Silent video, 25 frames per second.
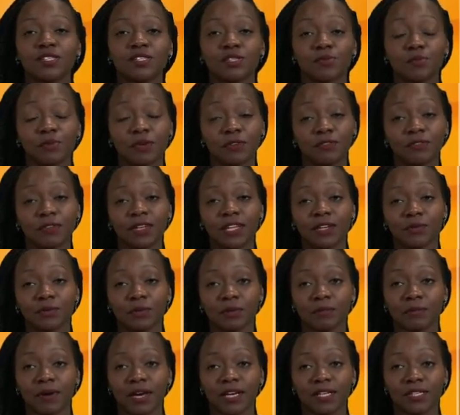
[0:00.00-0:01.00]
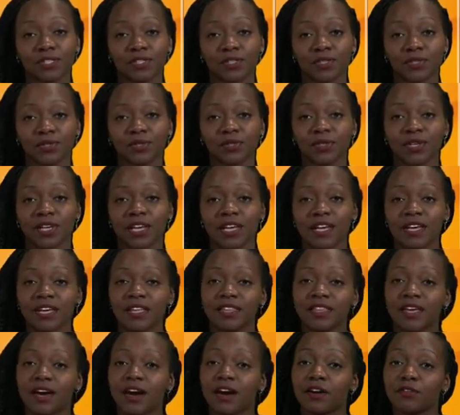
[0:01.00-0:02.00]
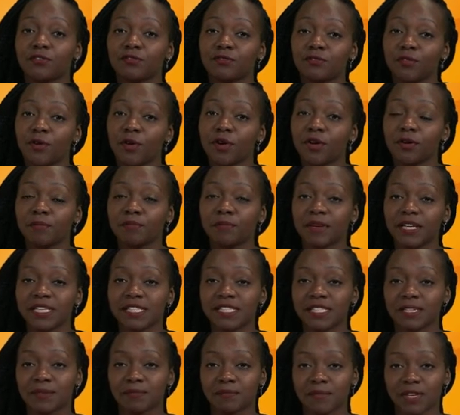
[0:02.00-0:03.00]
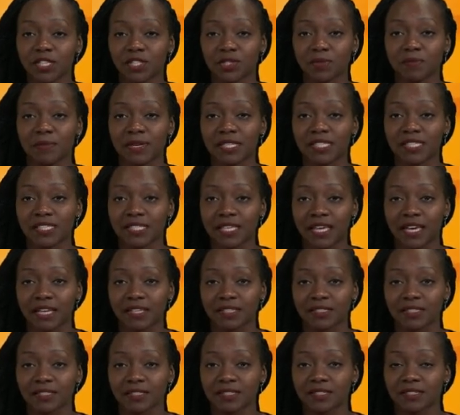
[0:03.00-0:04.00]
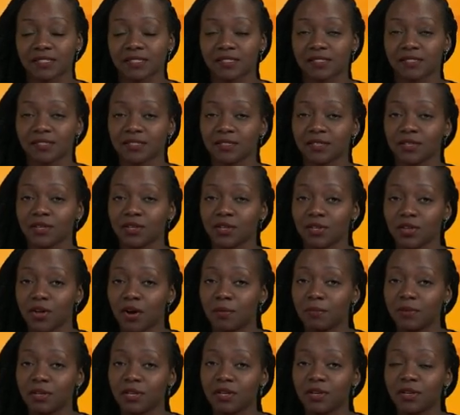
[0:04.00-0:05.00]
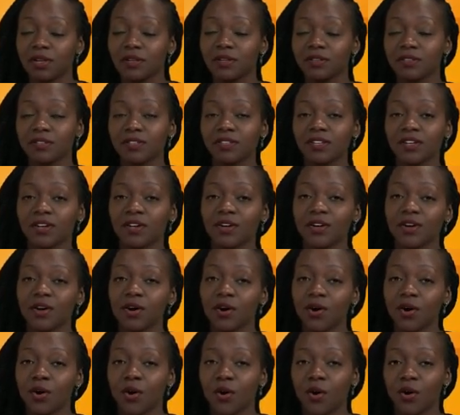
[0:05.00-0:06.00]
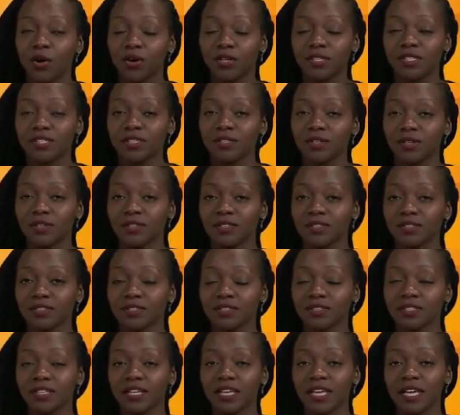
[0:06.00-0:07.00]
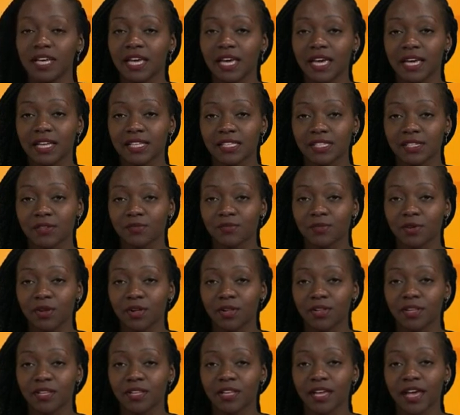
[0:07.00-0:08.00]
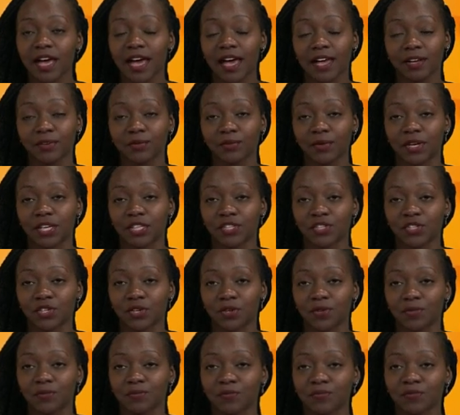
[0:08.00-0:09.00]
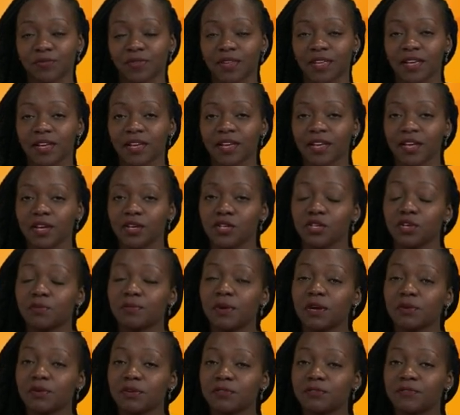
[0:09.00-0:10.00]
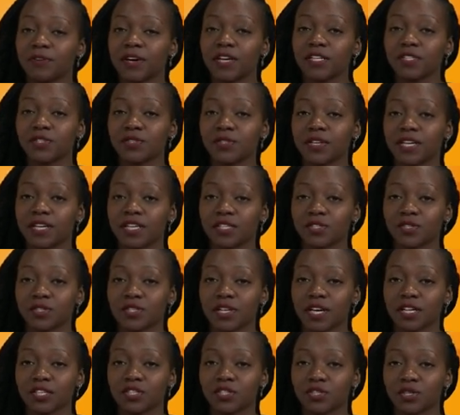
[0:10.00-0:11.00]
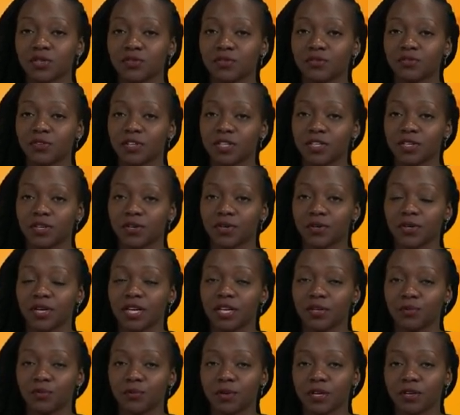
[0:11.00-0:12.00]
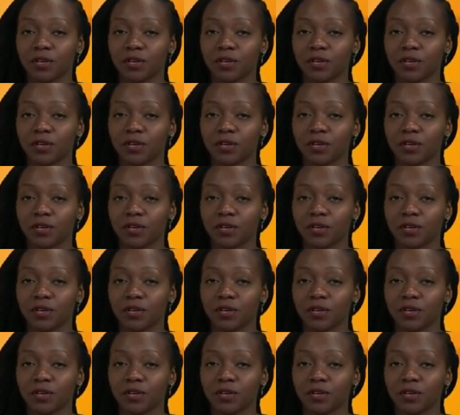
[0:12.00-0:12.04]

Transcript: To briefly remind you, there are 4 basic measurement scales: nominal, ordinal, interval, and ratio. You may refer to the introduction video in